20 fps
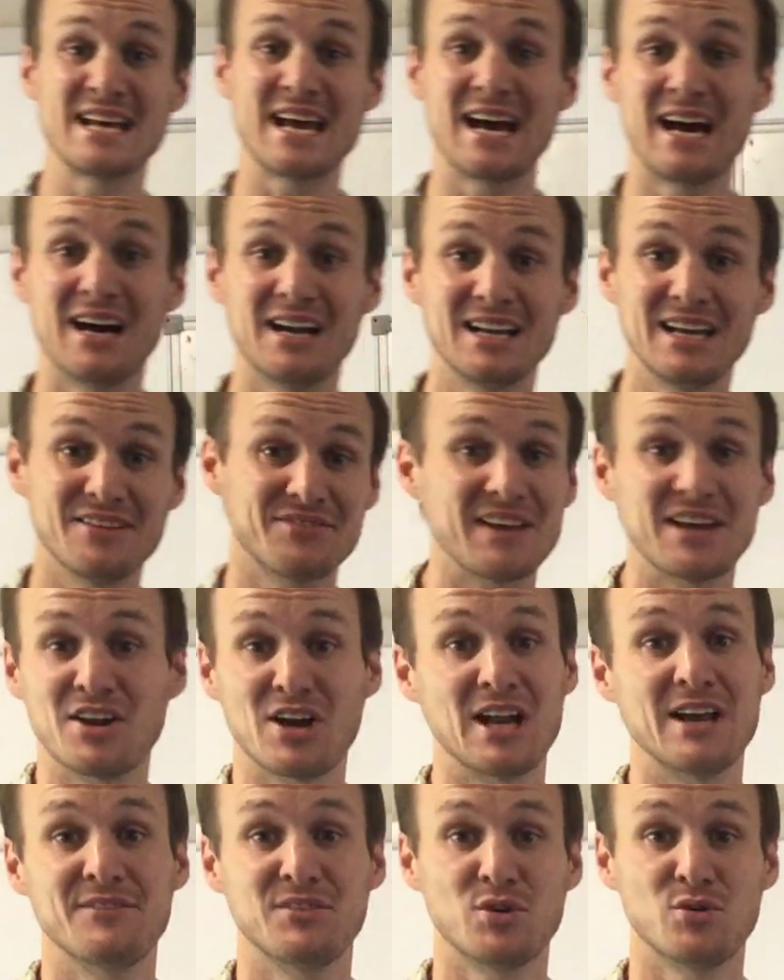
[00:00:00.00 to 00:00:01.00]
down if they
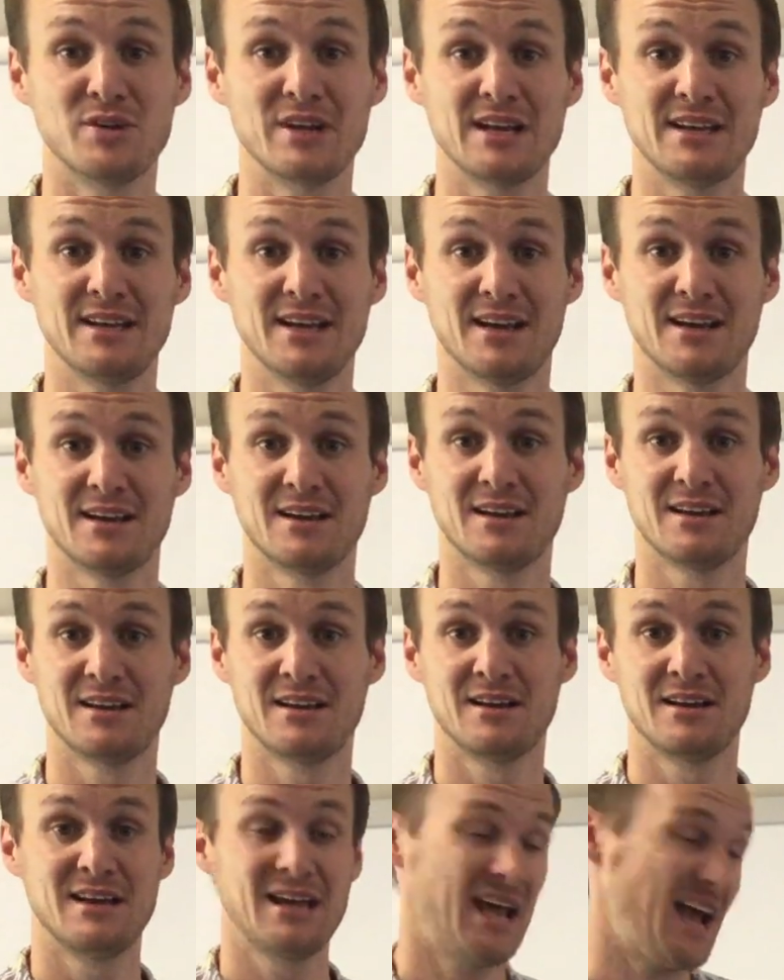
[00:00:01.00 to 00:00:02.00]
don't have a good ending.
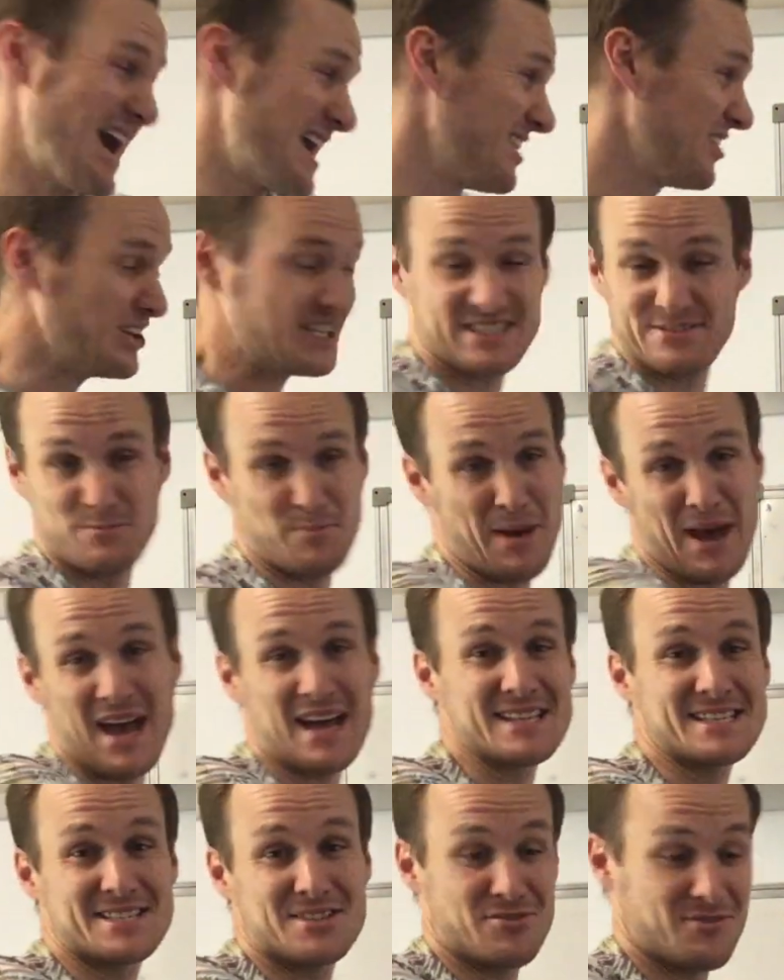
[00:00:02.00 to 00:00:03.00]
And lots of
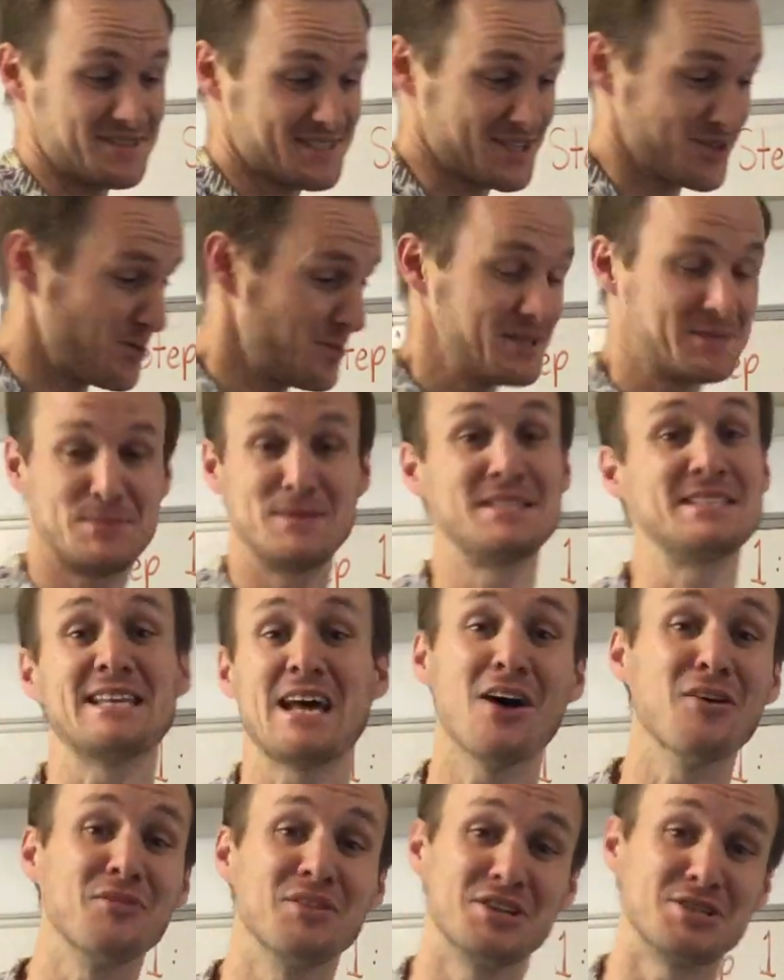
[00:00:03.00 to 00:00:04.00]
bad stories can almost be
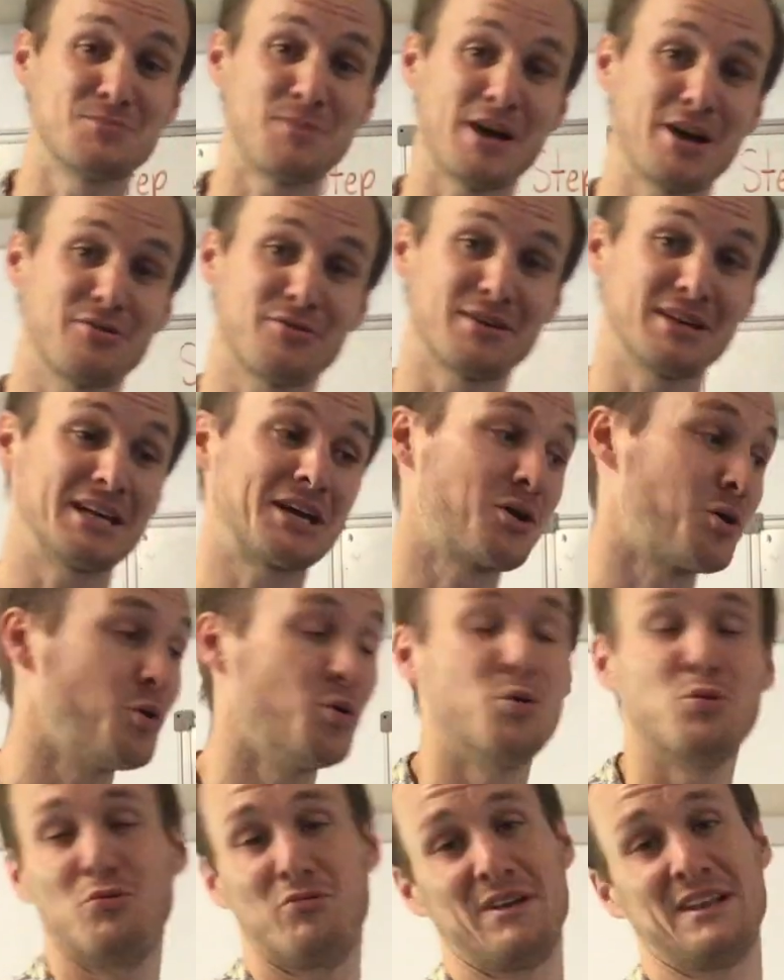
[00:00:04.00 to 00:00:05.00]
salvaged by a really
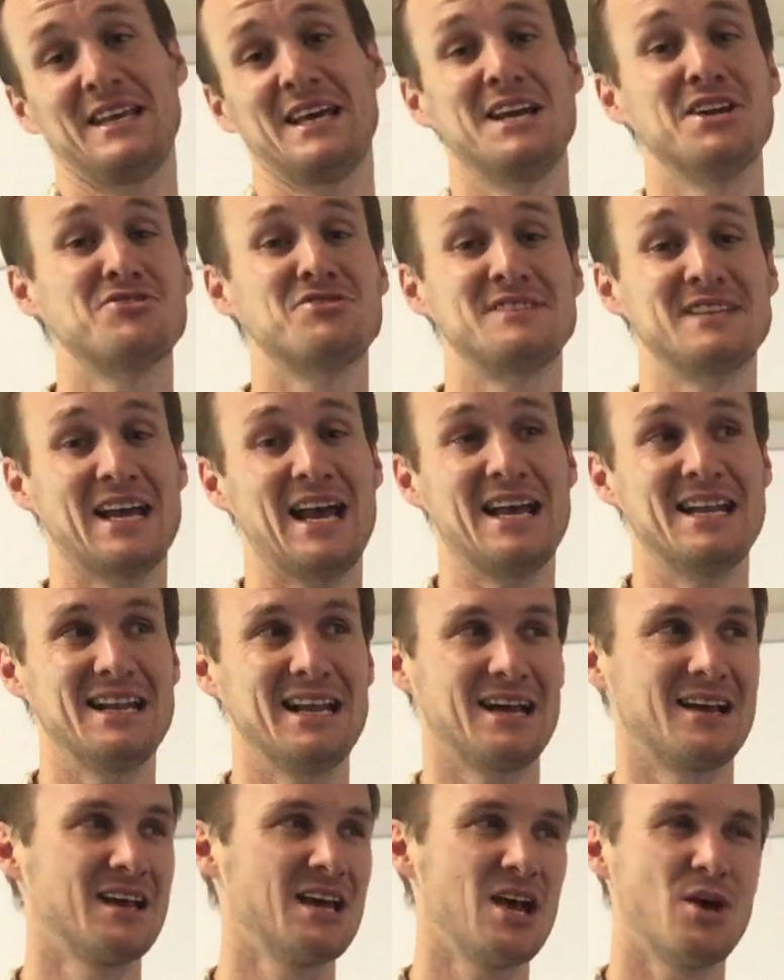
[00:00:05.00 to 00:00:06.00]
cool, really interesting
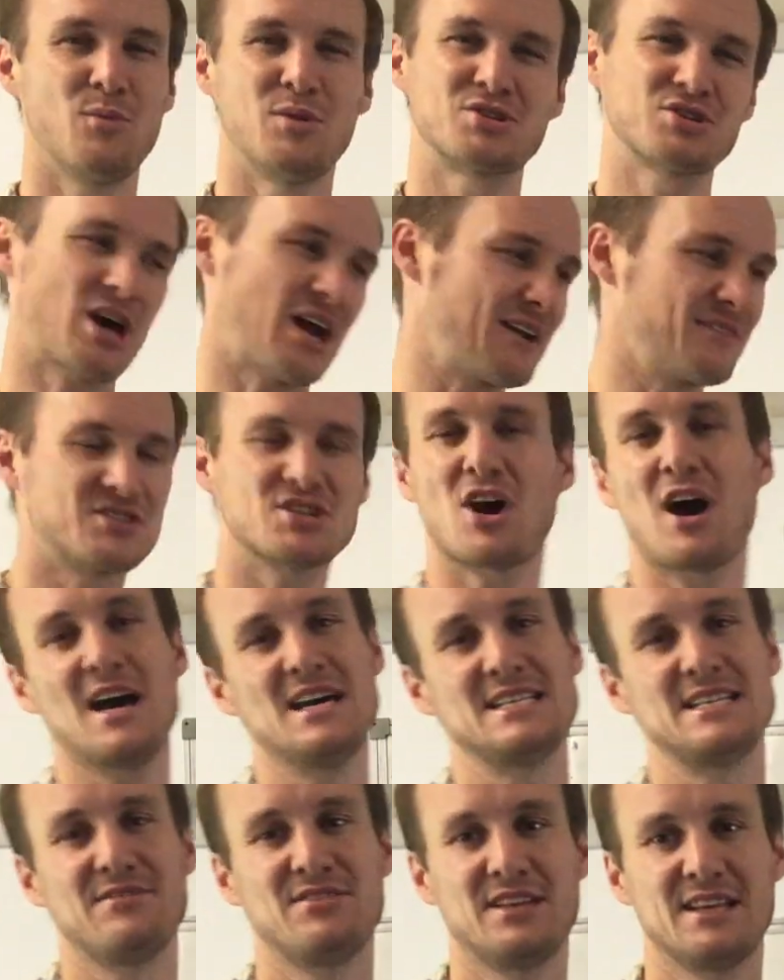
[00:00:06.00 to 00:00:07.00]
ending, which kind of
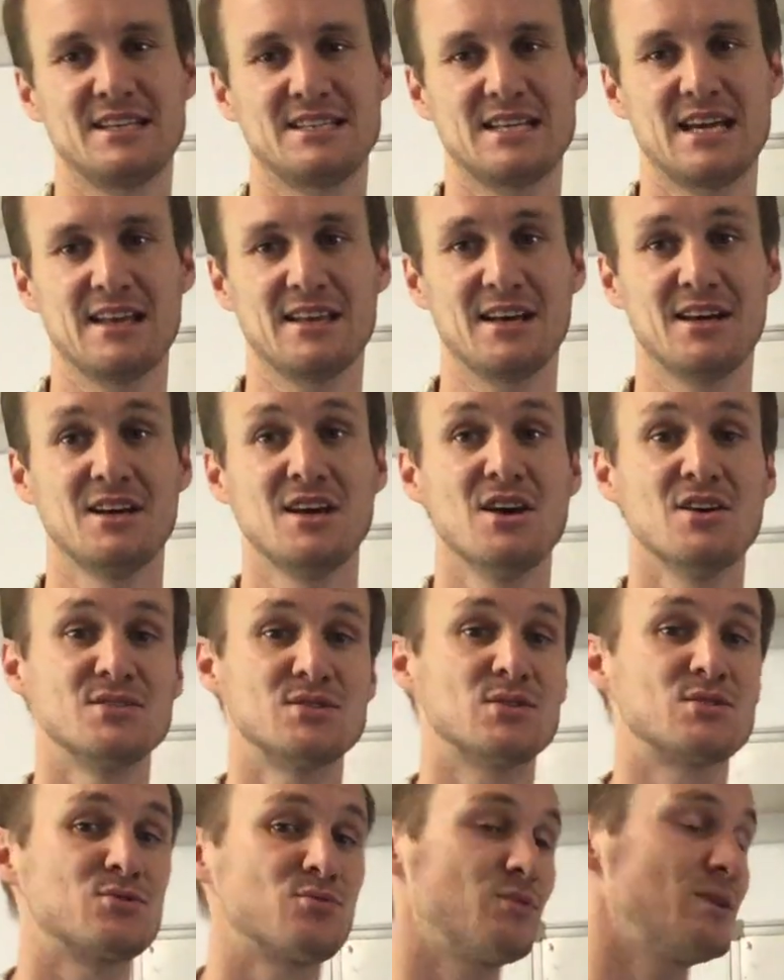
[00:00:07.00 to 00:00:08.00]
ties everything together.
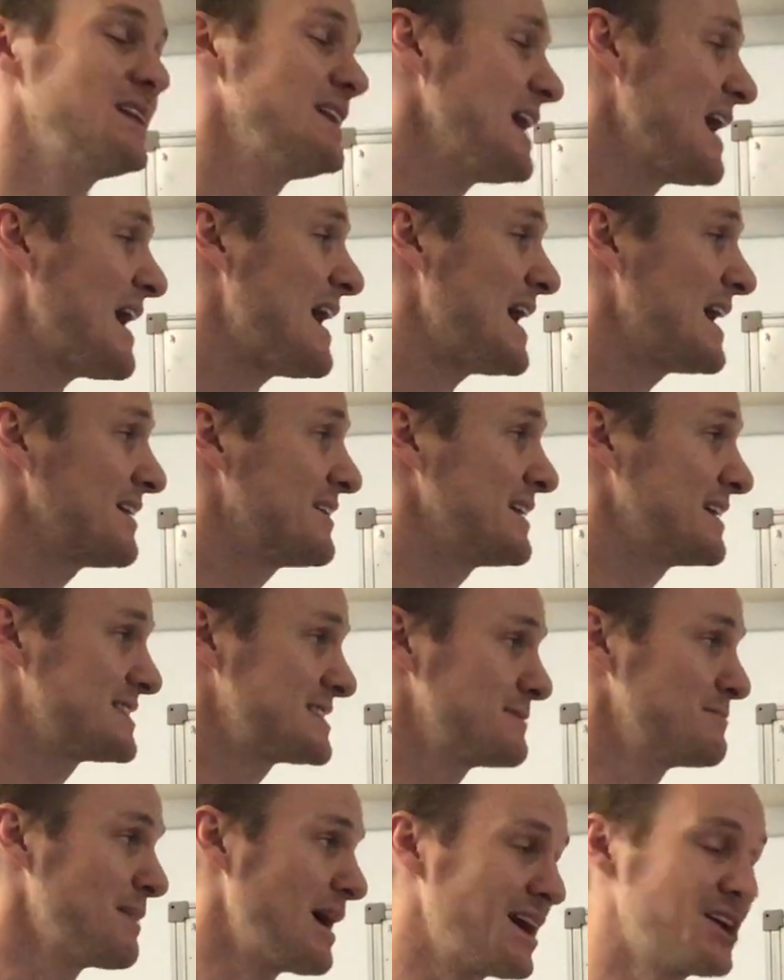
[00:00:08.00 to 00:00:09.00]
So it's a really hard thing
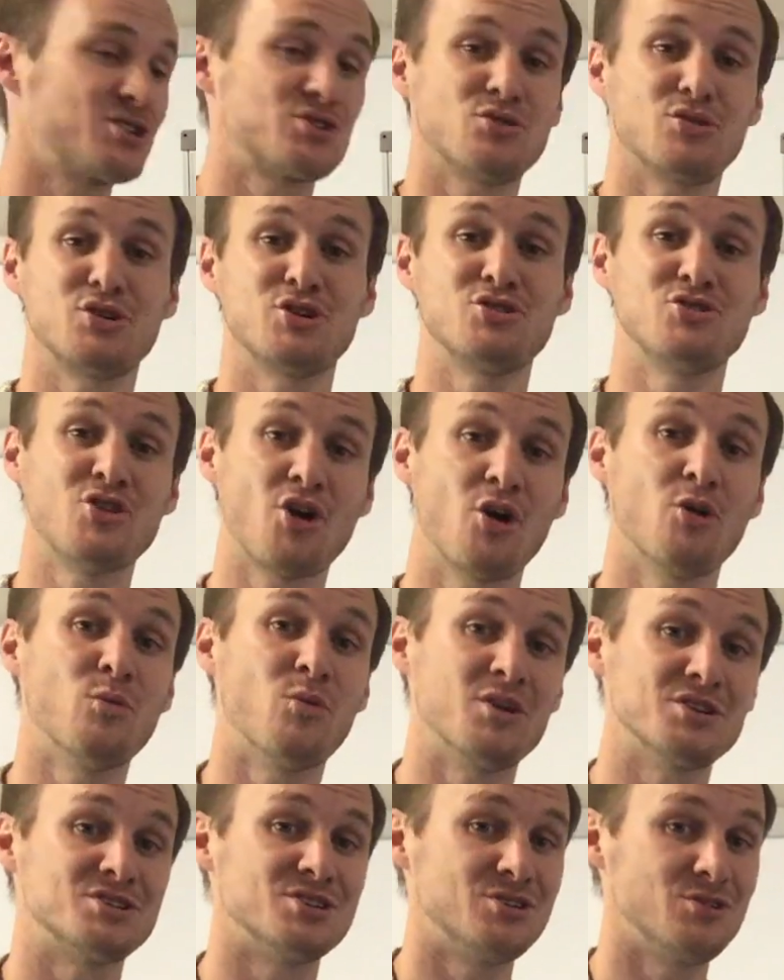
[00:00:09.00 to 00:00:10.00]
to make sure you know
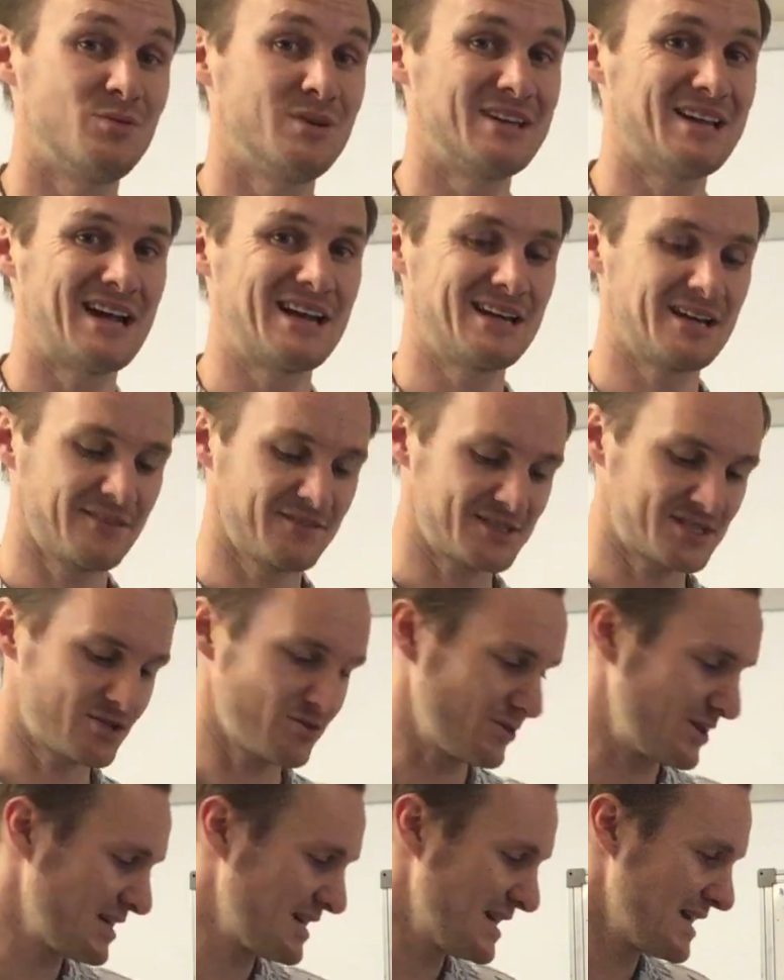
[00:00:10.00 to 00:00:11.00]
what to do with an ending of a
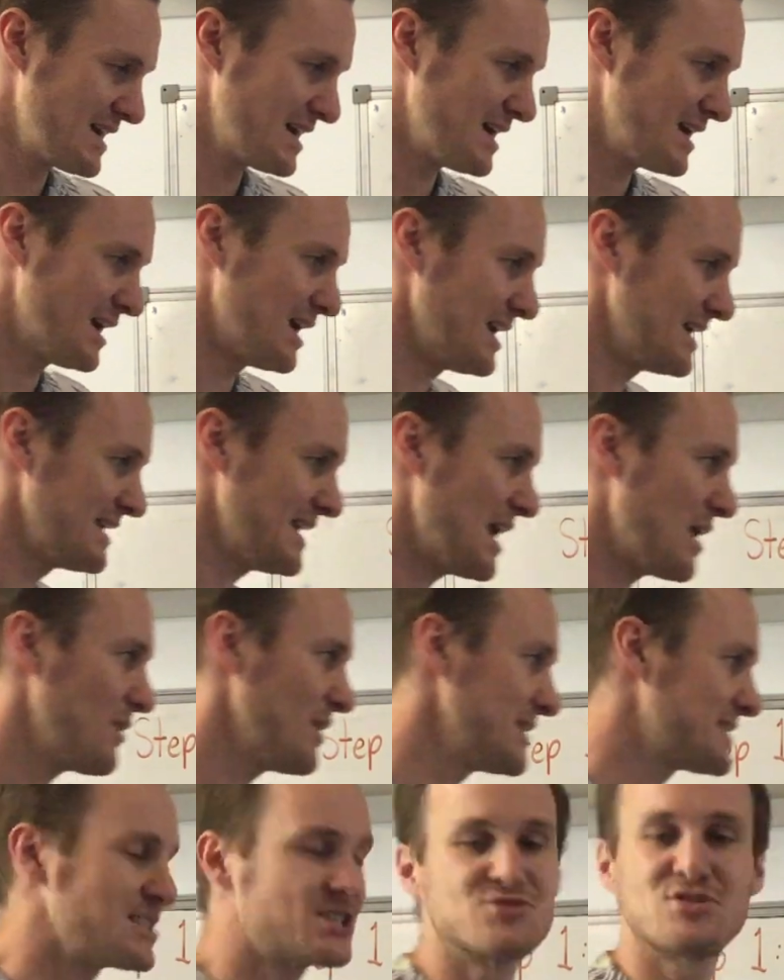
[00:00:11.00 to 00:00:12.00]
story. Now,
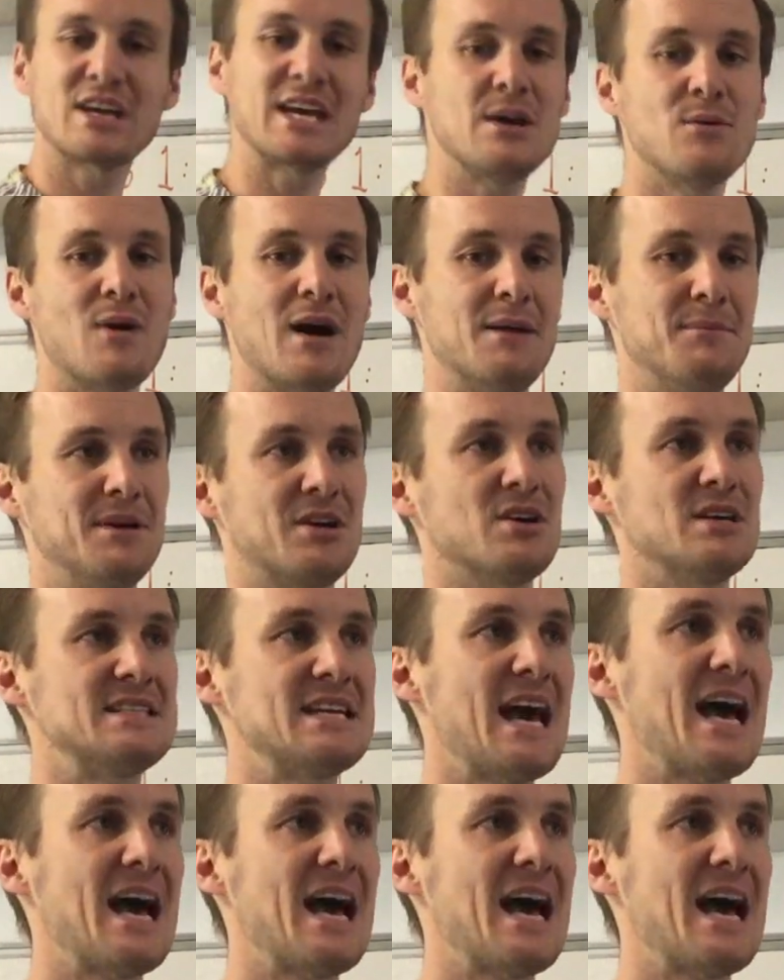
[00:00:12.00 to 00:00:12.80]
it's a tricky one because